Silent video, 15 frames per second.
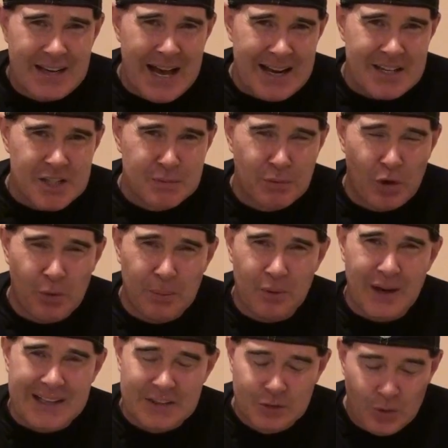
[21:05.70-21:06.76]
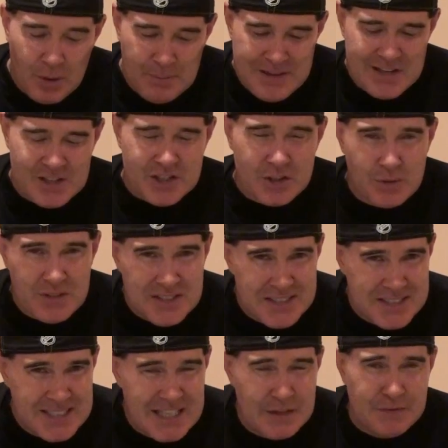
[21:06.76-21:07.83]
and not as mobile. I thought
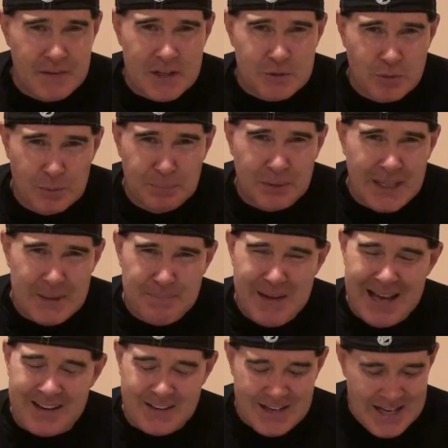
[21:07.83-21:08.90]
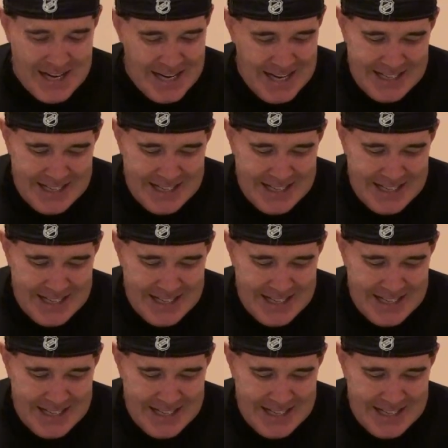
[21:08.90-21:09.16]
Minnesota's defense would play better.